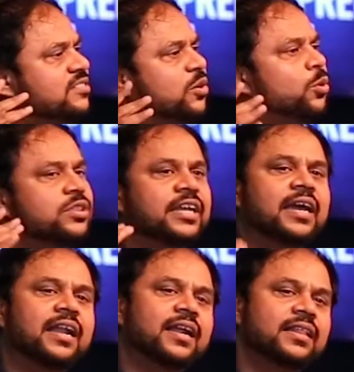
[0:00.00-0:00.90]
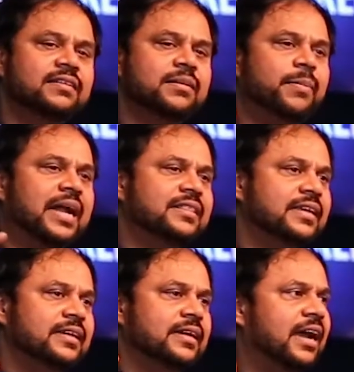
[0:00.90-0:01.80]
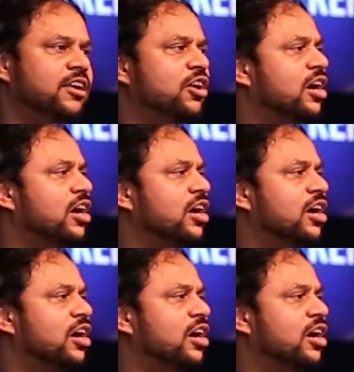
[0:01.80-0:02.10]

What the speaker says: One is a good thing and another is a bad thing.